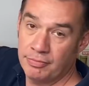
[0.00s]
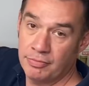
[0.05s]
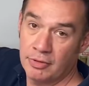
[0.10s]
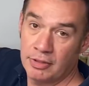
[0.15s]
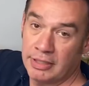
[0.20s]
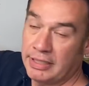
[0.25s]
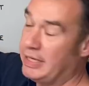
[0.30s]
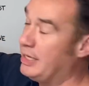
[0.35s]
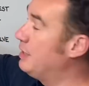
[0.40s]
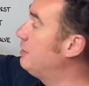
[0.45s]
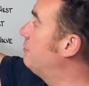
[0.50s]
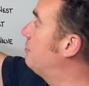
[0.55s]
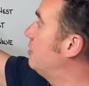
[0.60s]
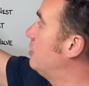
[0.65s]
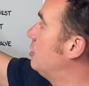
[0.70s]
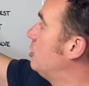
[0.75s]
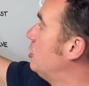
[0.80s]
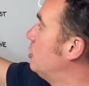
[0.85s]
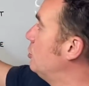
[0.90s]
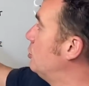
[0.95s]
the live and the
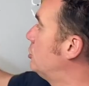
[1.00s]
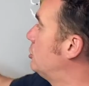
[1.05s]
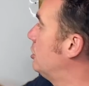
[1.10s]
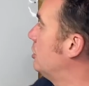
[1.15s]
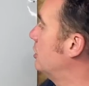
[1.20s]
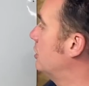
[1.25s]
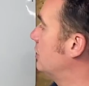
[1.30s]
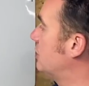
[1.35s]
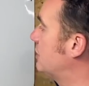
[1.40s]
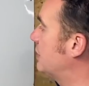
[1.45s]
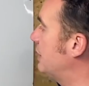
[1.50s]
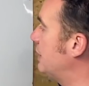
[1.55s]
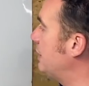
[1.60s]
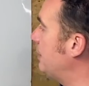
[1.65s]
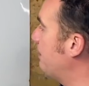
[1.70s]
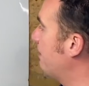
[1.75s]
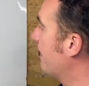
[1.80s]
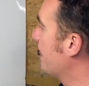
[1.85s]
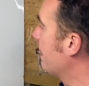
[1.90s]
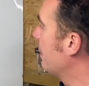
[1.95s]
neutral. You'll see
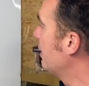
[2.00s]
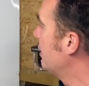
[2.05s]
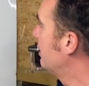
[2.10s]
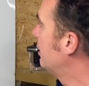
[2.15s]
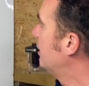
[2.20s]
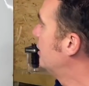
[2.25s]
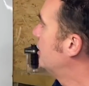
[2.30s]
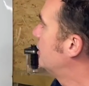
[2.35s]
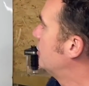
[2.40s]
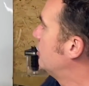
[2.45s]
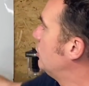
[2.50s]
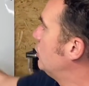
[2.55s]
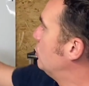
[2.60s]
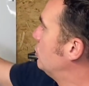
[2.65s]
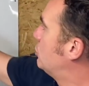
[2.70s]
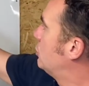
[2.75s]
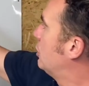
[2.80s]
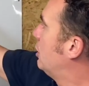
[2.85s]
the neutral